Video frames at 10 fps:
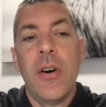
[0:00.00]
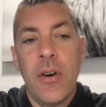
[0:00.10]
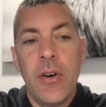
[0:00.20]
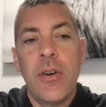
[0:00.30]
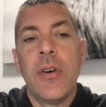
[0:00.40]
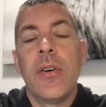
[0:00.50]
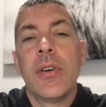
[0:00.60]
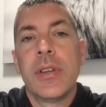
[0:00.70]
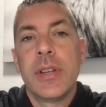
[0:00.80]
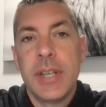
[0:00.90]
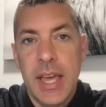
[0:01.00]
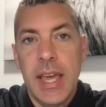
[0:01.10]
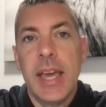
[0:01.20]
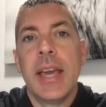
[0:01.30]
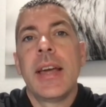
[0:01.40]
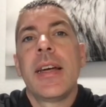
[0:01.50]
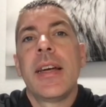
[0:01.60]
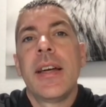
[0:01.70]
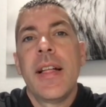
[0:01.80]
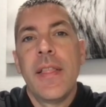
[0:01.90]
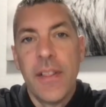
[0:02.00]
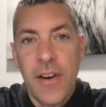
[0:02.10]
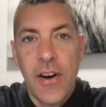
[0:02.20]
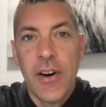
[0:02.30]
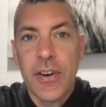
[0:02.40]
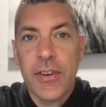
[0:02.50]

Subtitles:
all day long.